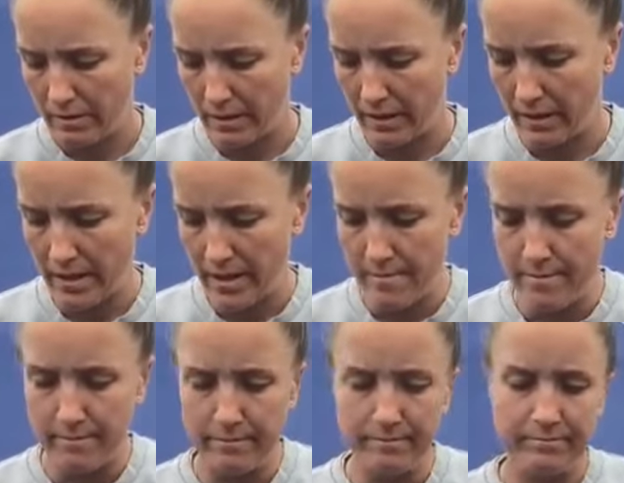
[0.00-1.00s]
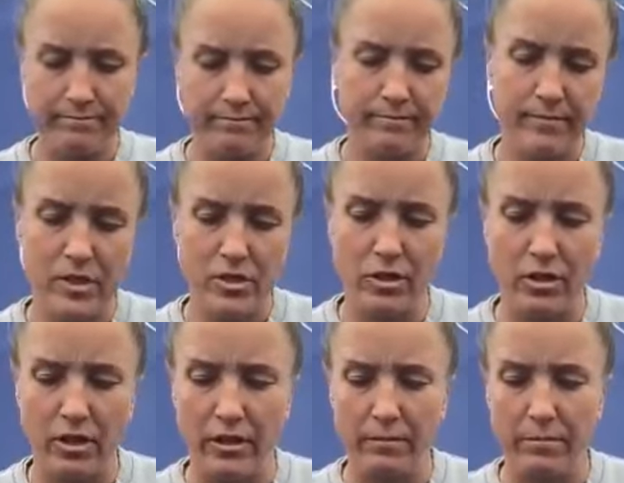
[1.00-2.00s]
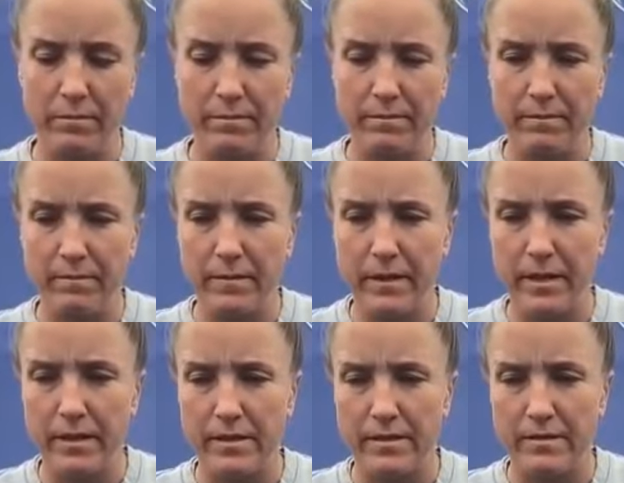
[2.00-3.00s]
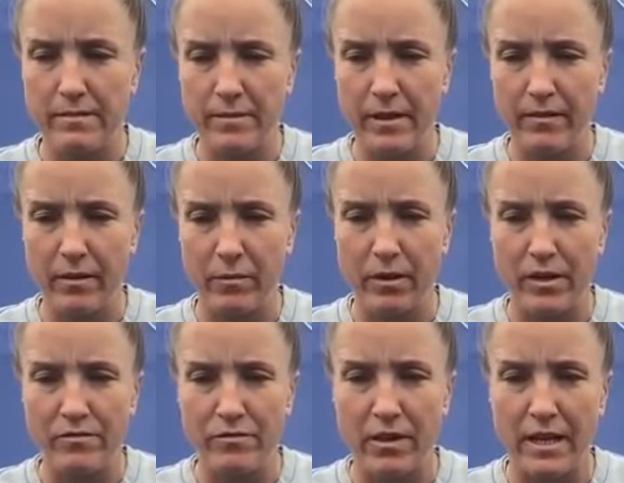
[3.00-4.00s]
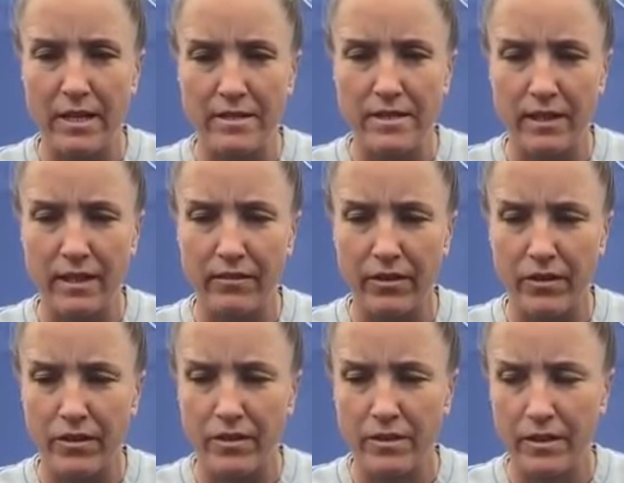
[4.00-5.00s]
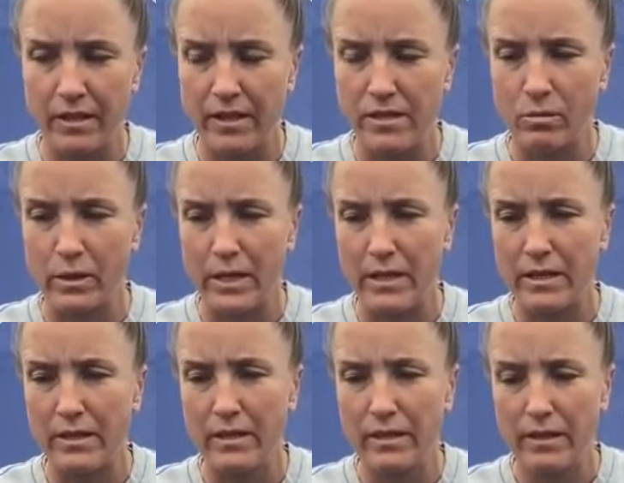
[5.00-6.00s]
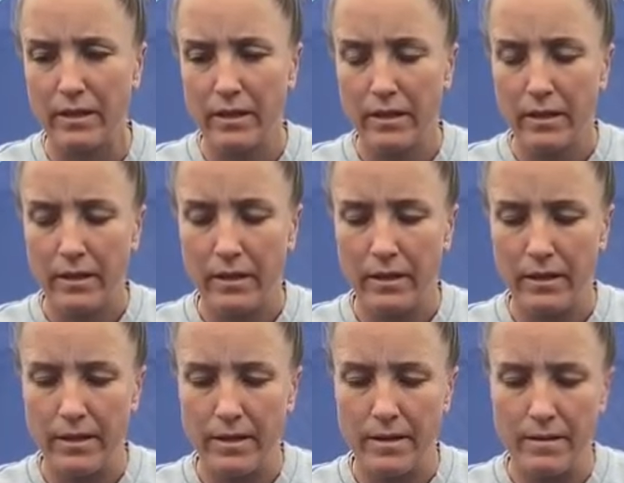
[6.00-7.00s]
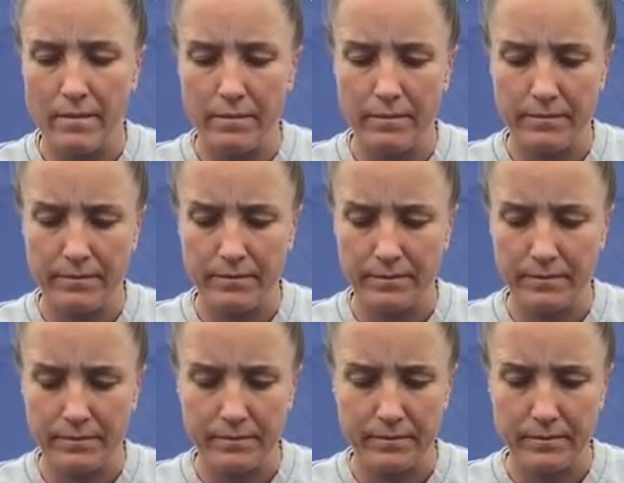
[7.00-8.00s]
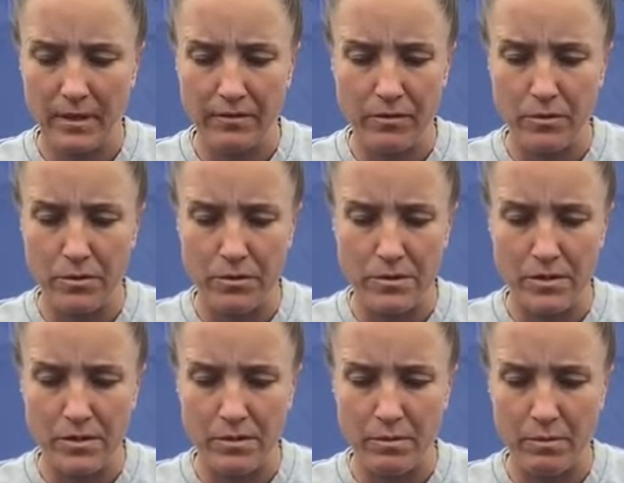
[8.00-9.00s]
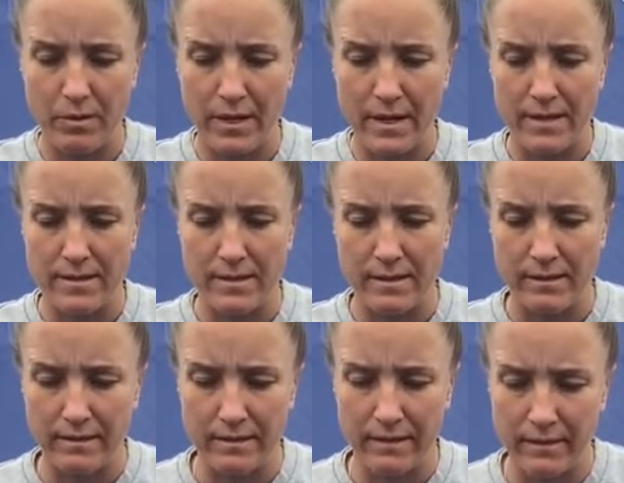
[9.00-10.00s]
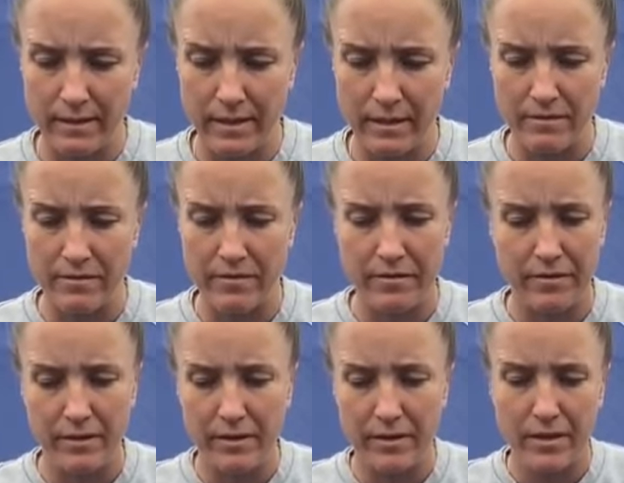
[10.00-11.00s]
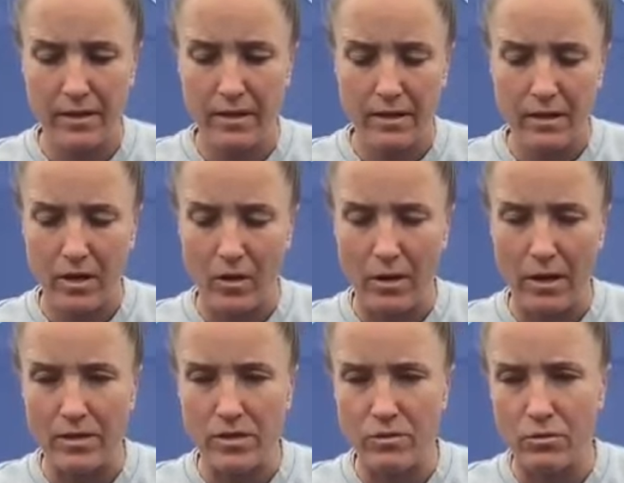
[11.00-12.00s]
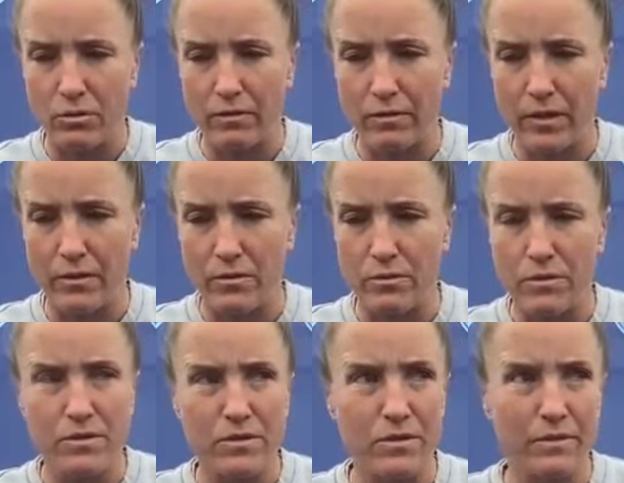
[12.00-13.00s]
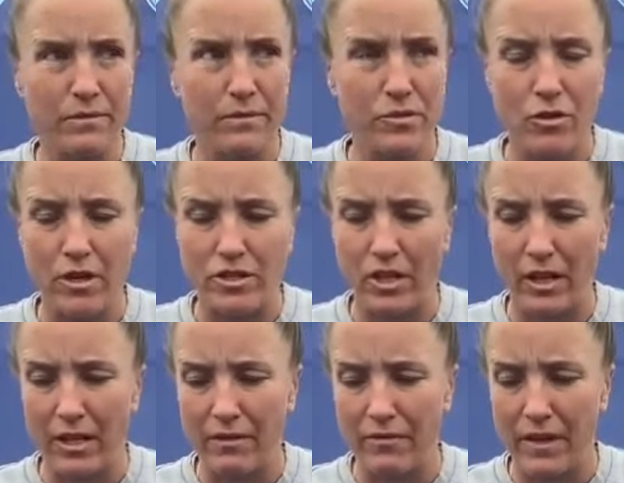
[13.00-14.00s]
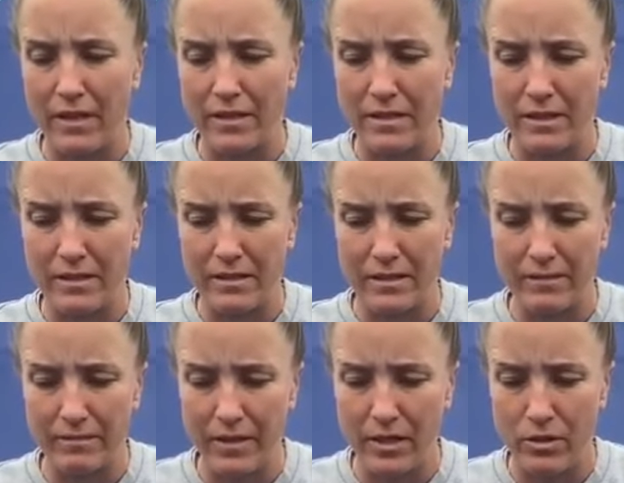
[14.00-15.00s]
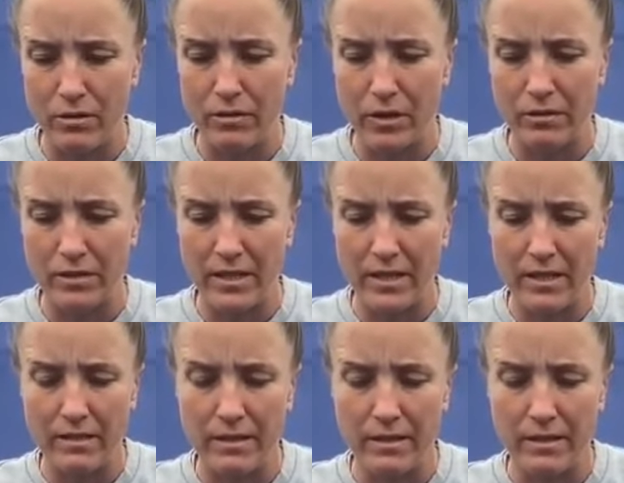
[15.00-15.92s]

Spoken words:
think soccer is, if I'm honest, really insignificant in this week. My thoughts, prayers, love go out to all of those tragically affected in Vivaldi.